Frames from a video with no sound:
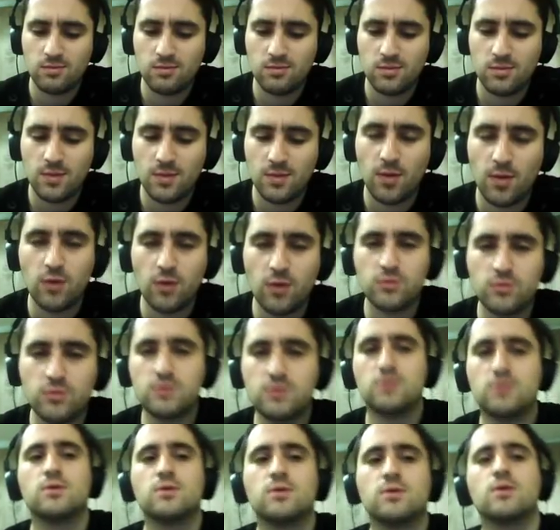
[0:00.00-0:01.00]

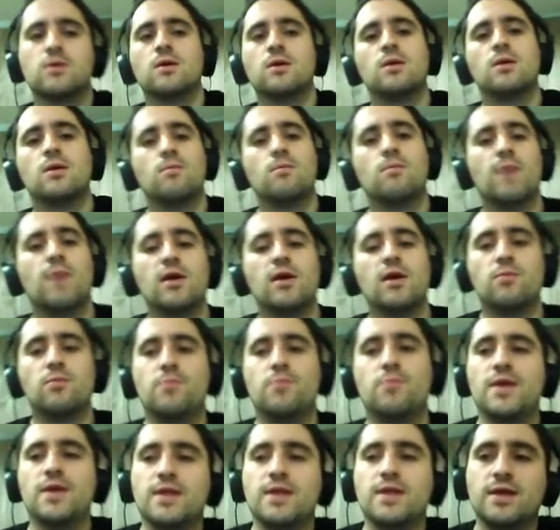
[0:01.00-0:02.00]
about my
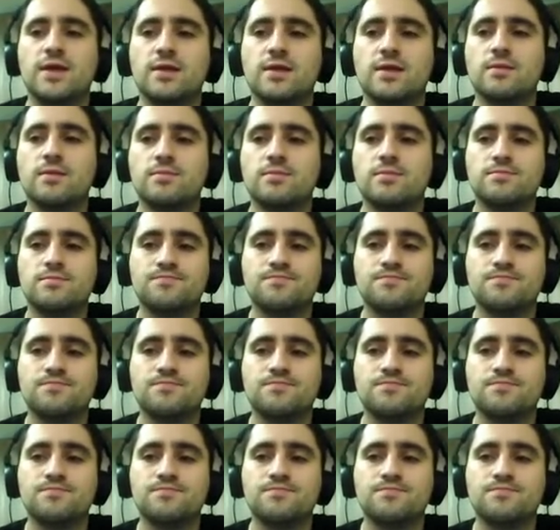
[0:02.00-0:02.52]
opinion